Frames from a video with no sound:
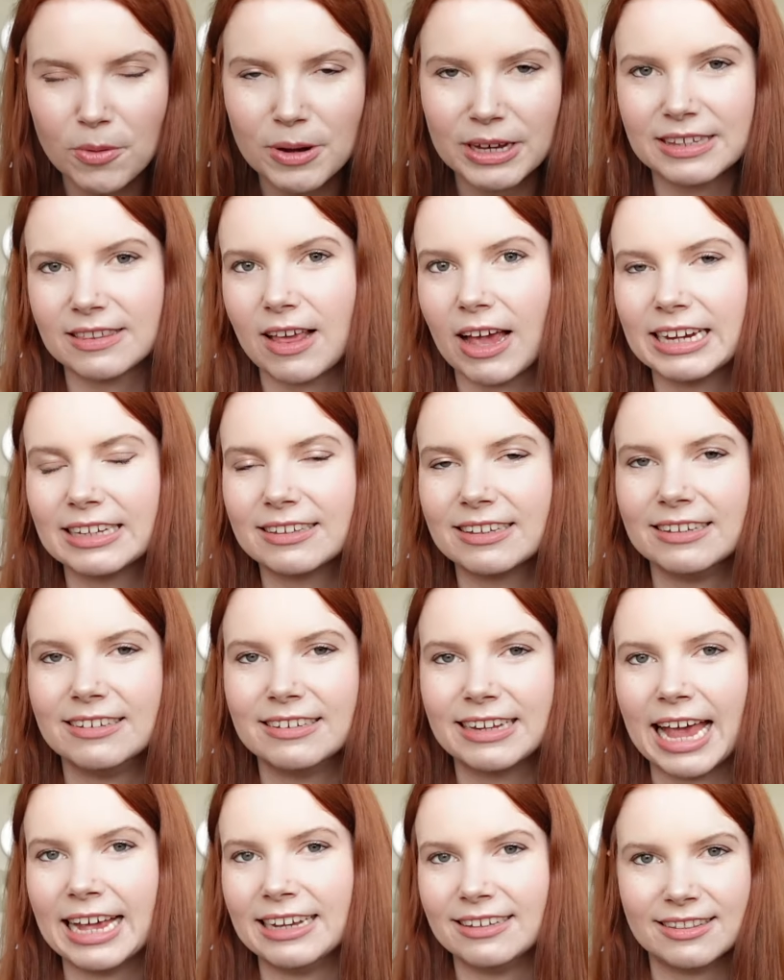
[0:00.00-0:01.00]
excited
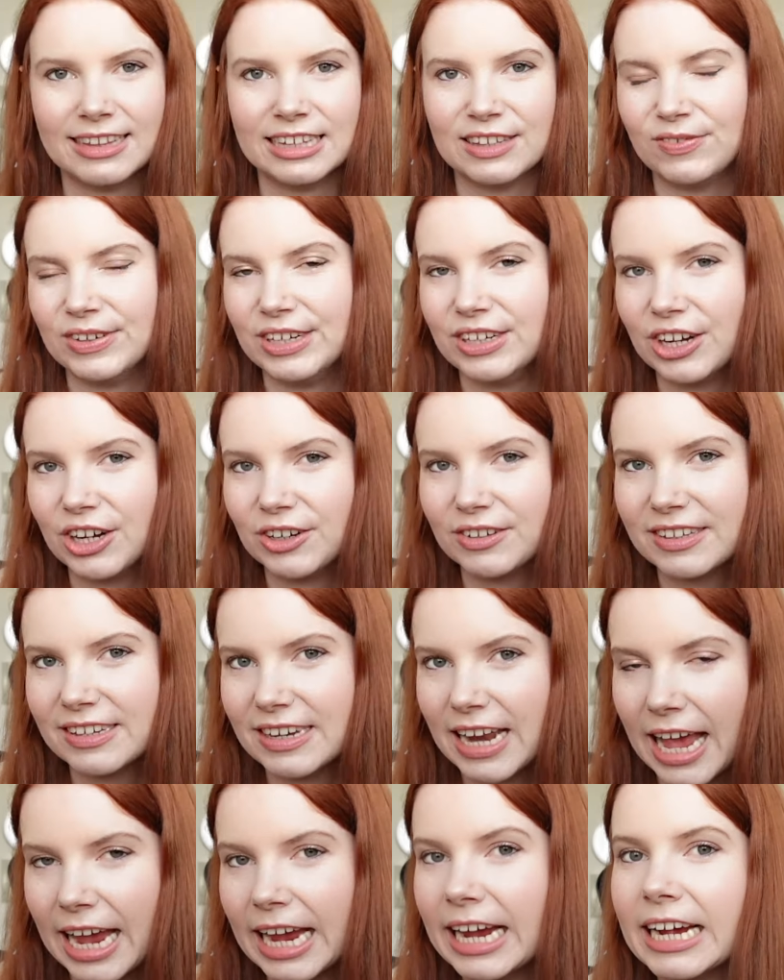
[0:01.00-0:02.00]
to get into this video
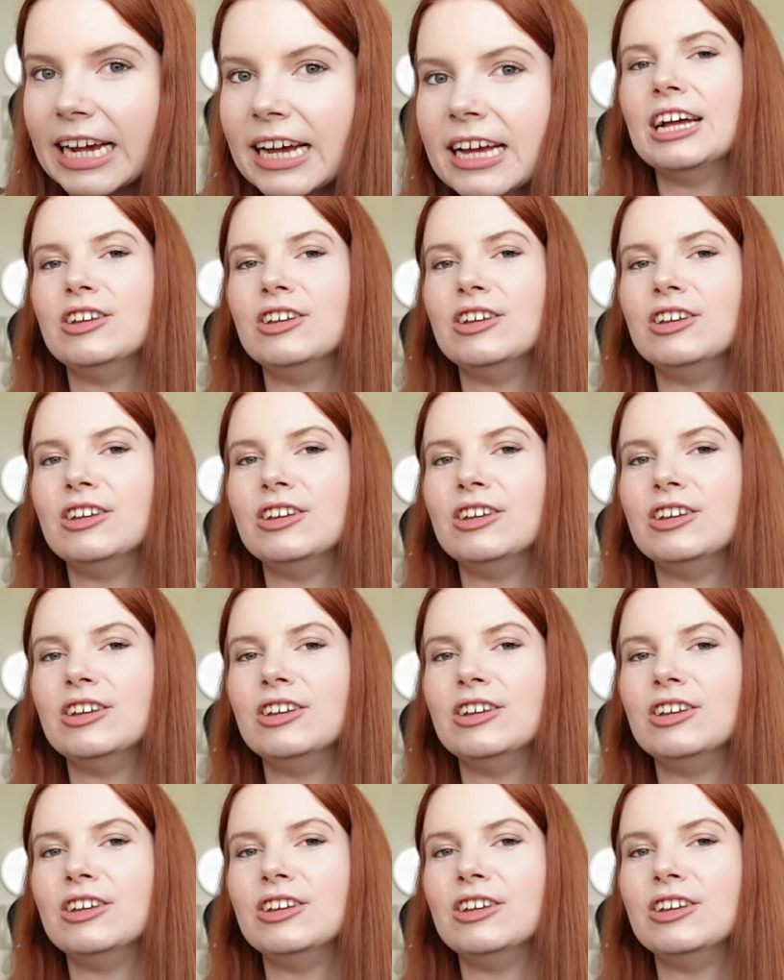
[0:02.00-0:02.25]
today.